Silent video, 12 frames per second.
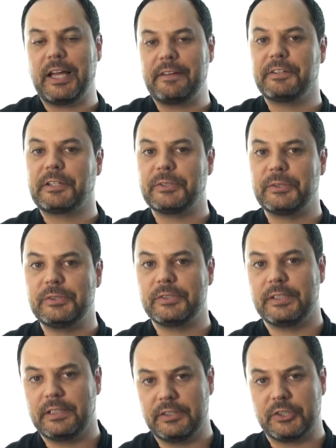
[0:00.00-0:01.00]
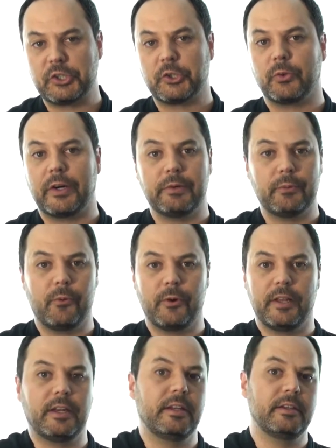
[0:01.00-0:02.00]
life includes it, and there's great
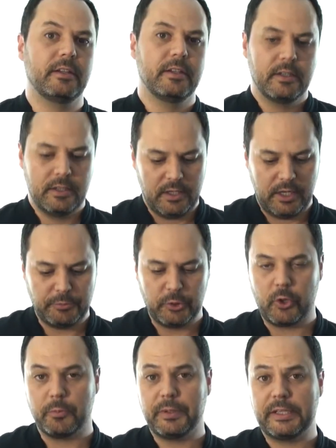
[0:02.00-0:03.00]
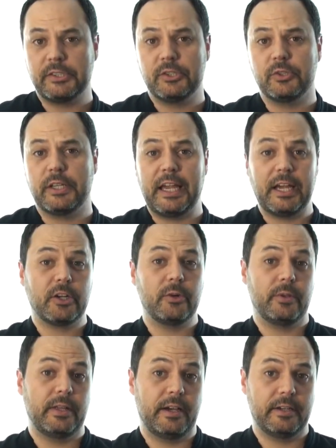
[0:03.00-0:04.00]
reward in it. Um, you'll go places you can't go
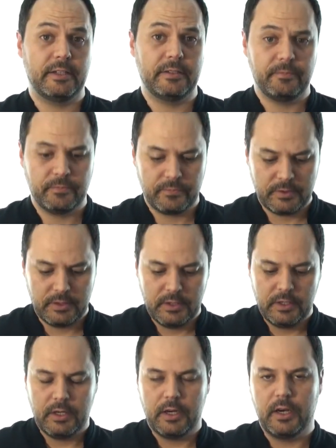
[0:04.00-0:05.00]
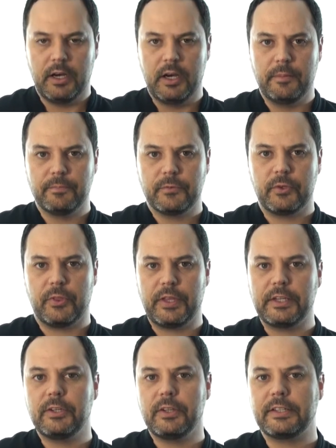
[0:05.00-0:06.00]
without it. Um, so
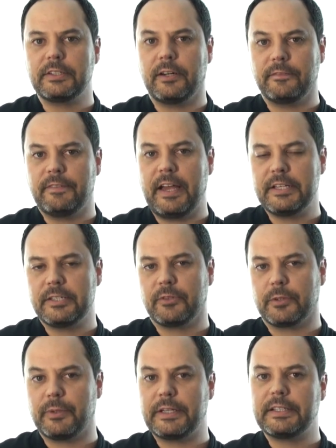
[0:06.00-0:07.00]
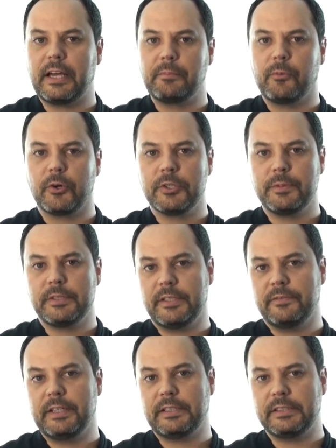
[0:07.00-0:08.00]
thank you. That's it on fasting. We're going to break down more
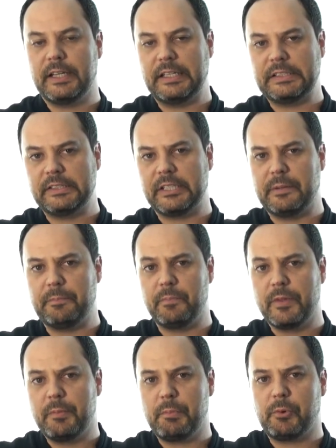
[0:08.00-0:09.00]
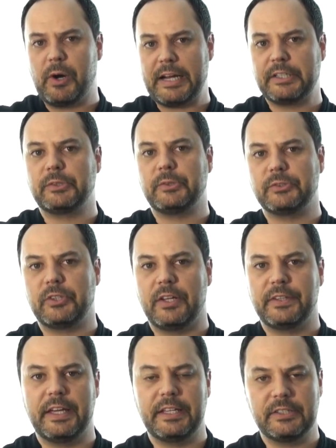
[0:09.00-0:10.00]
specifics and some practicals
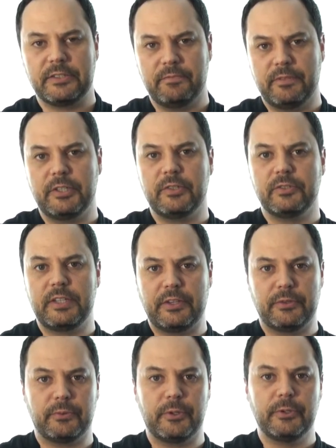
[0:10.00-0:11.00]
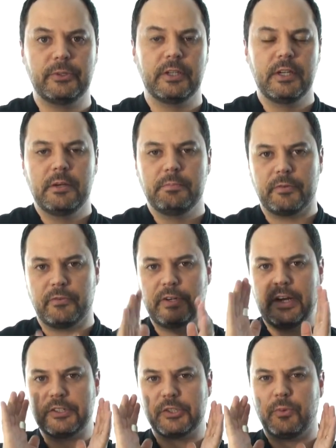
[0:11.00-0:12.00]
on that and some videos down the road. But for
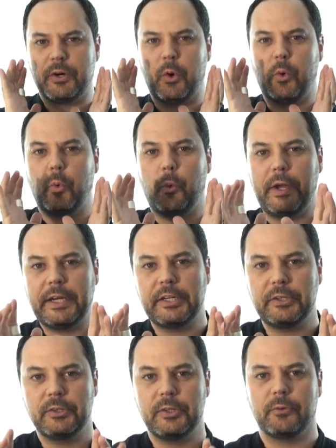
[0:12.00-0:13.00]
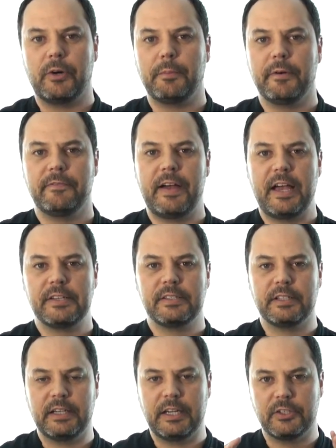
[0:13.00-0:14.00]
now, I just want to awaken you to the realm of
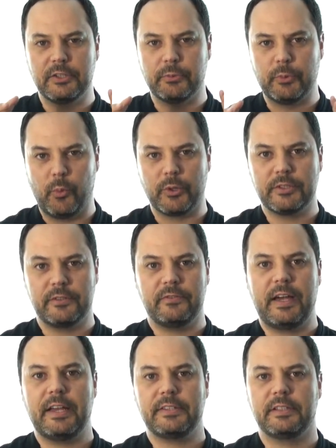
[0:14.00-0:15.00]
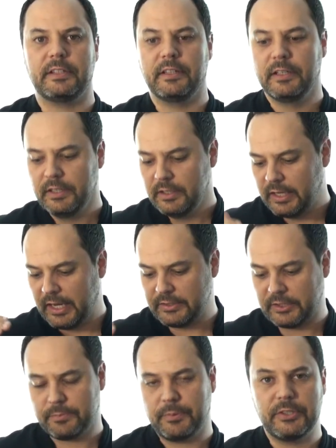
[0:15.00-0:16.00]
fasting and to the rewards of fasting as
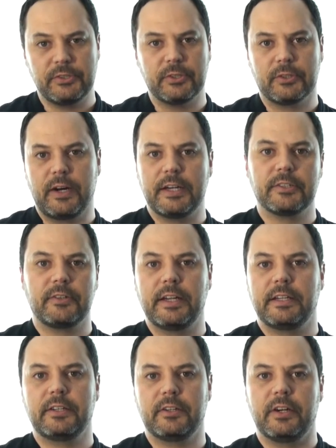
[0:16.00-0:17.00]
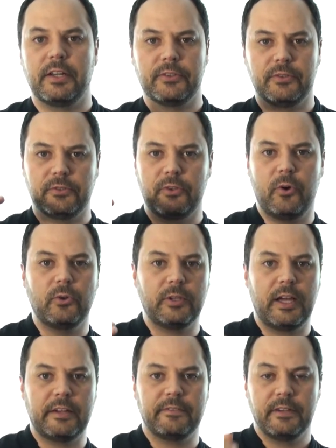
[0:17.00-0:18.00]
expressed through Christ right here and through his own
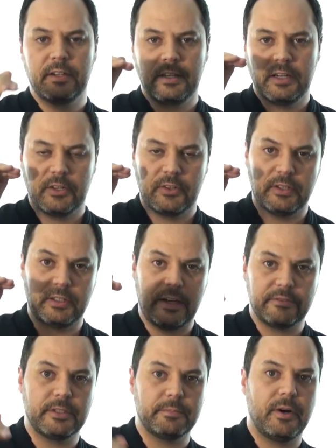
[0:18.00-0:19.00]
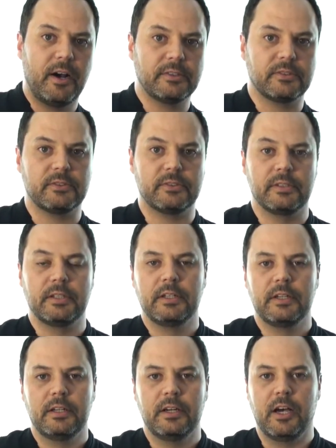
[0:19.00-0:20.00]
life and through the lives of the apostles
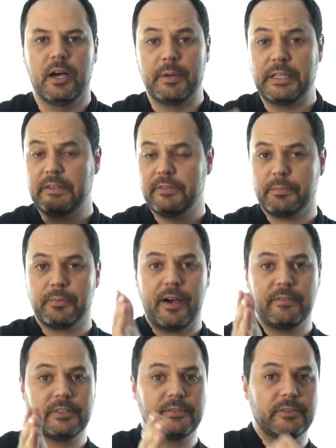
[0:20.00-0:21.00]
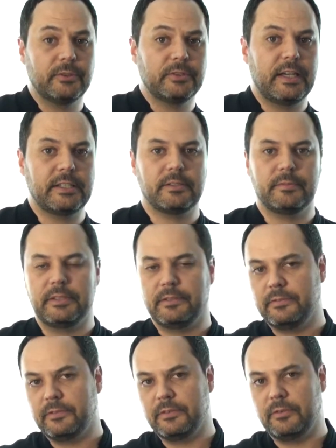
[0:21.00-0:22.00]
um, and even the prophets of the Old Testament.
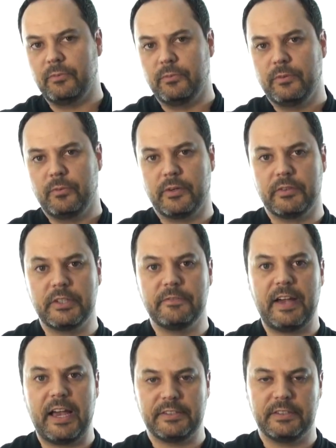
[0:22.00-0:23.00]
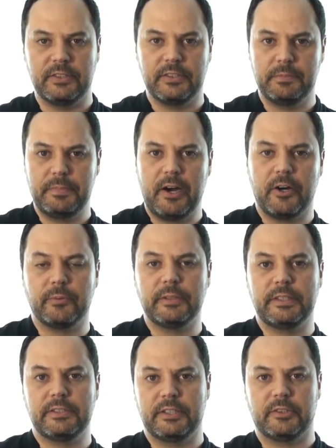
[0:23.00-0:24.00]
Wherever you see fasting, you see power
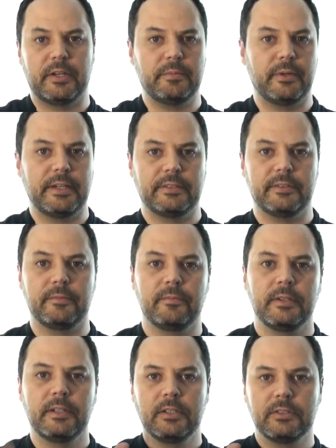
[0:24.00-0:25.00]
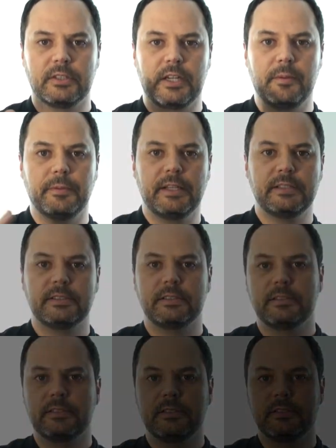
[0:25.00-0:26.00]
released and great breakthrough. So God bless.